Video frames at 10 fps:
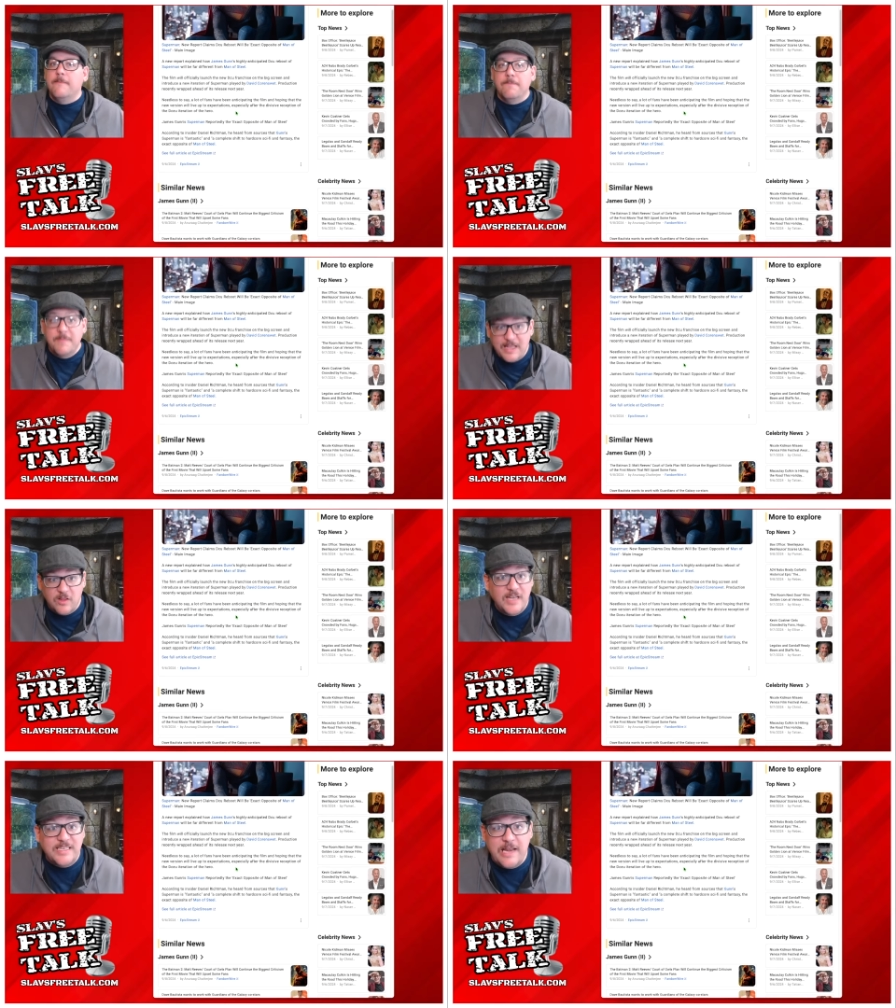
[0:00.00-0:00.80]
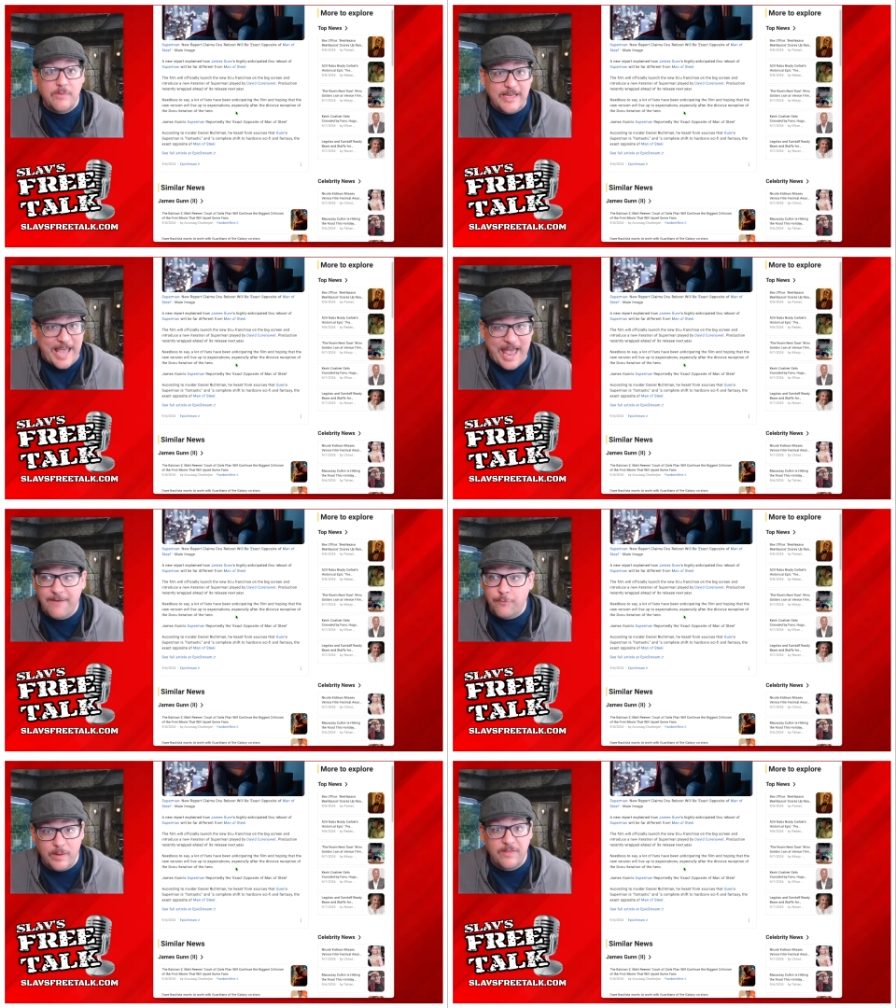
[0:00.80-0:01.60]
They liked Henry
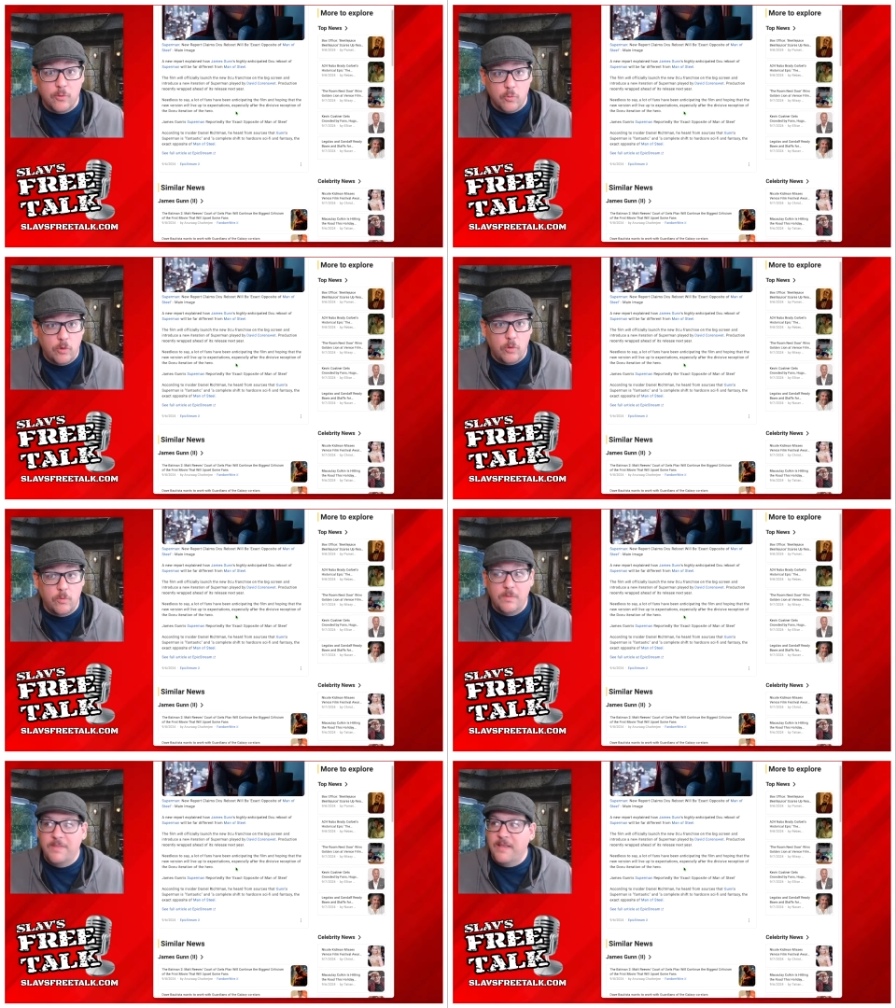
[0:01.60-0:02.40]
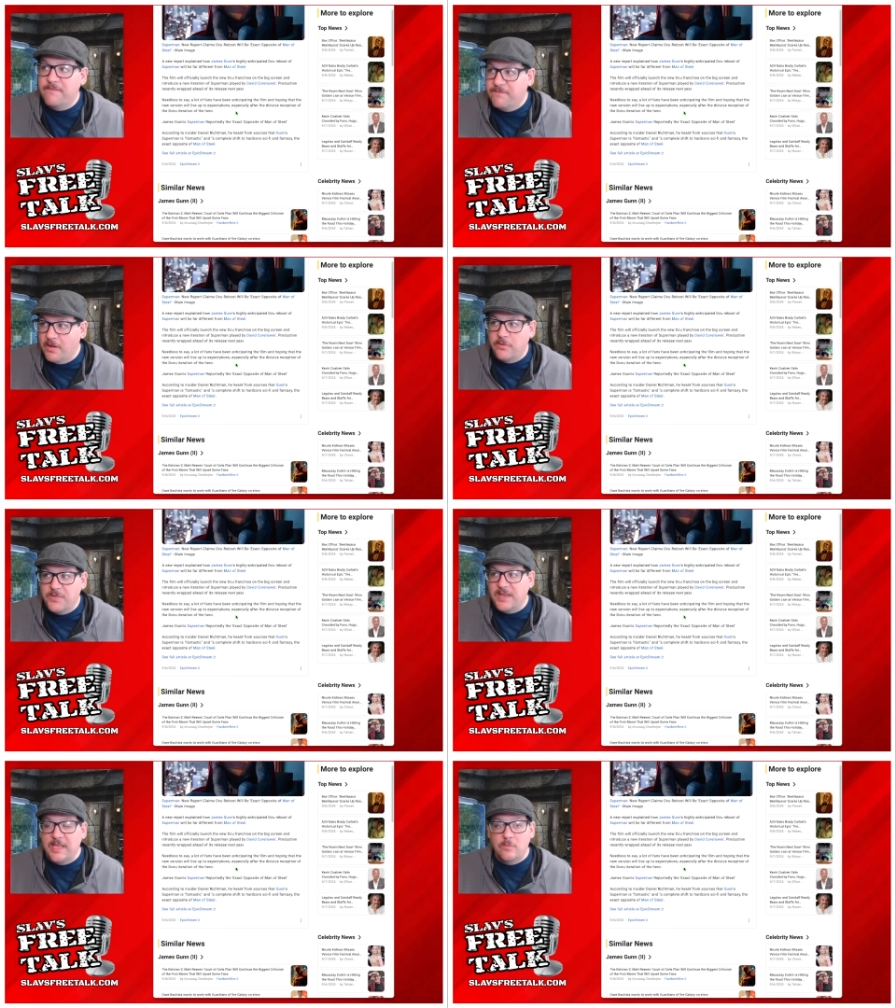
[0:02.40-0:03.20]
Cavill in the role. They felt
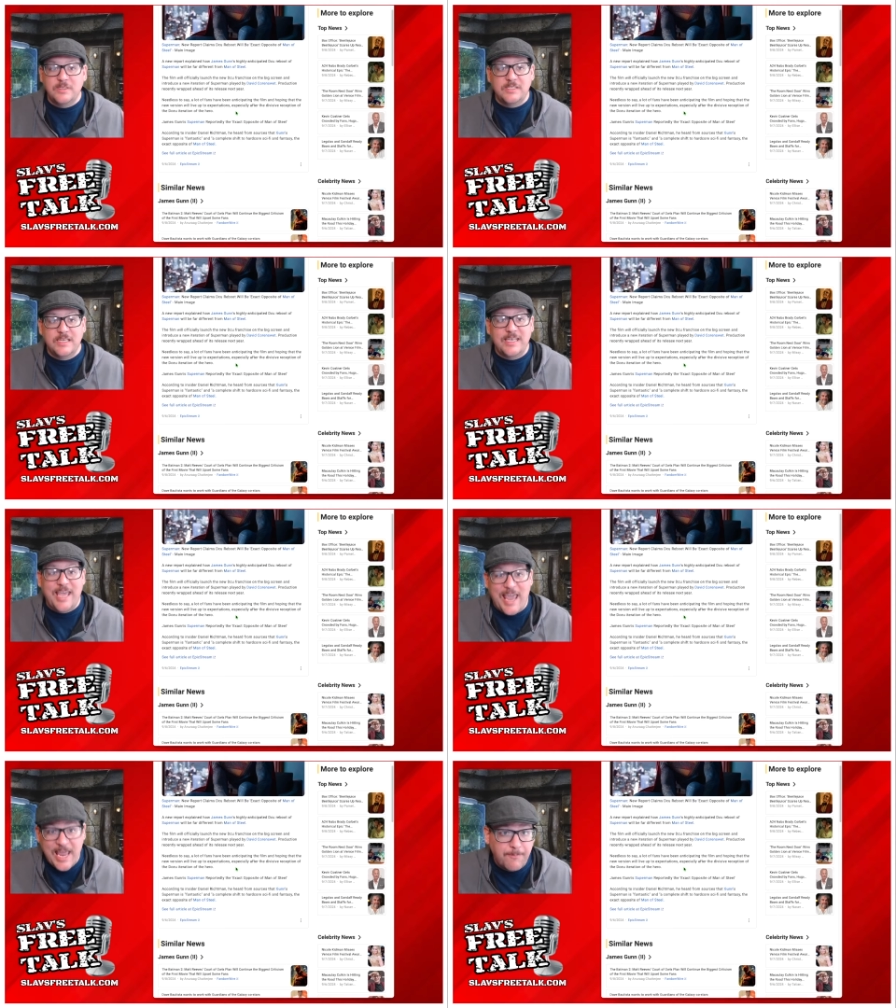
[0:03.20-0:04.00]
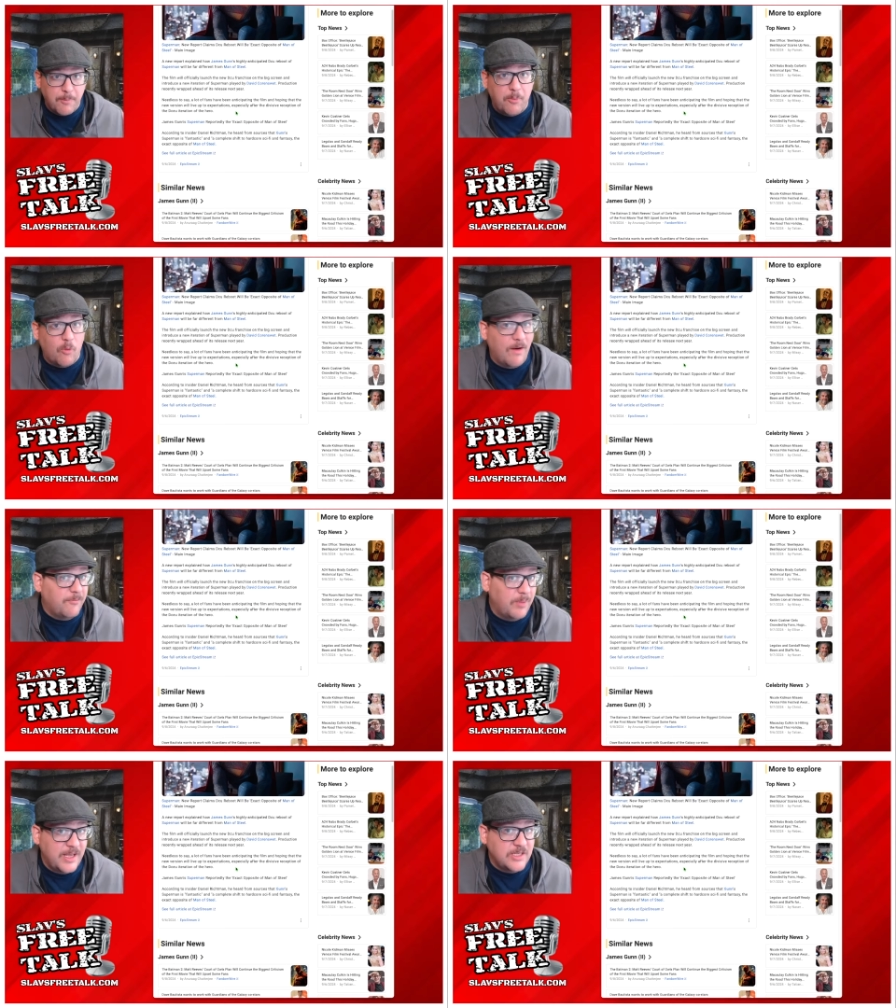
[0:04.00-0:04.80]
that he was capable
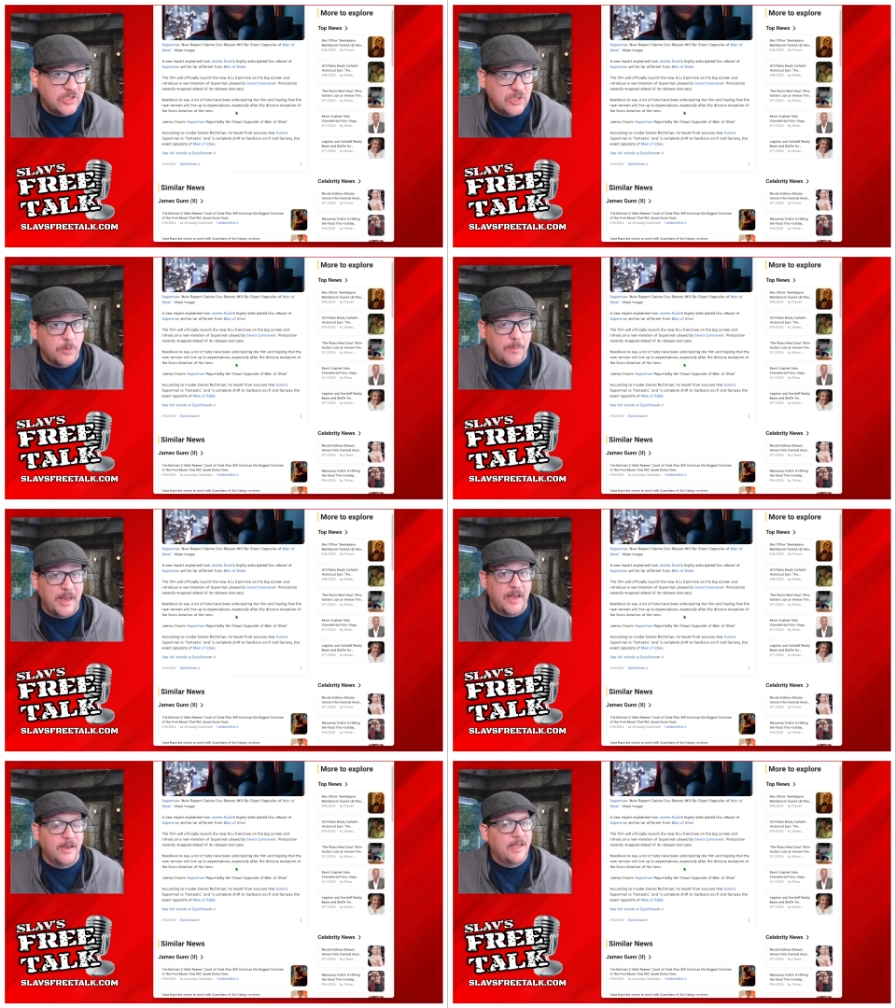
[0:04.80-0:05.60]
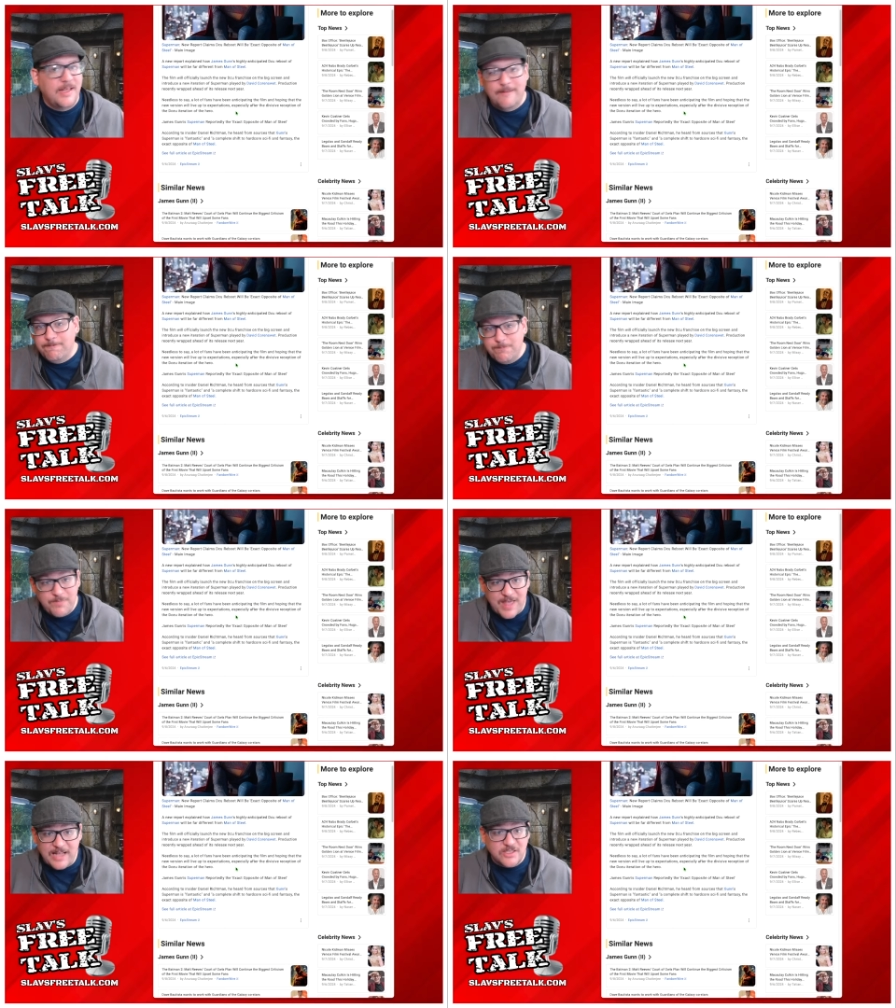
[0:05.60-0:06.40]
of playing Superman.
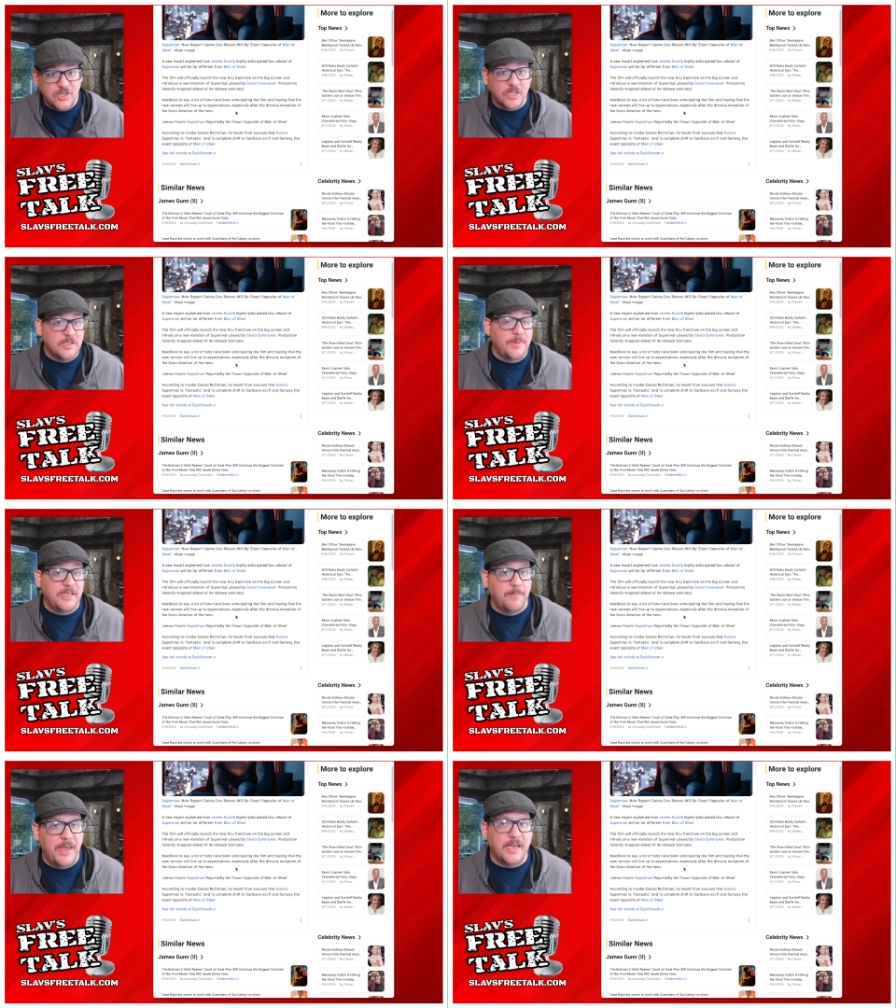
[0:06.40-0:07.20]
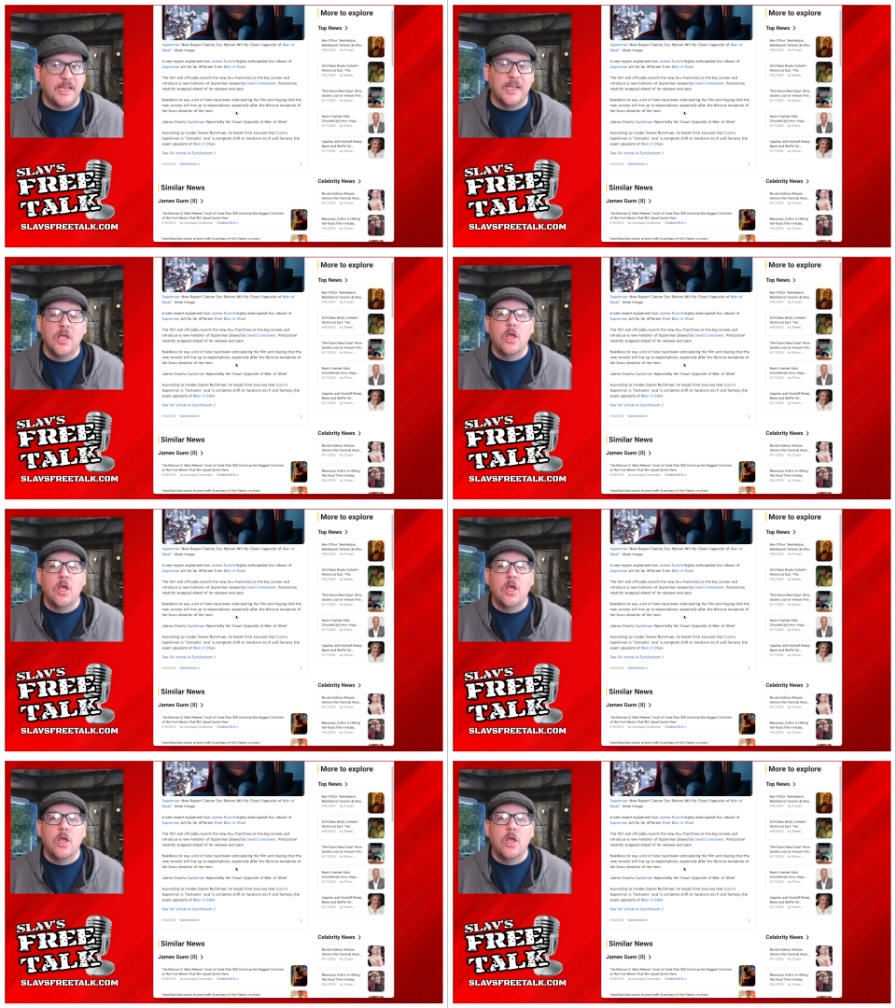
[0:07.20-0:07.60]
That's not to be debated.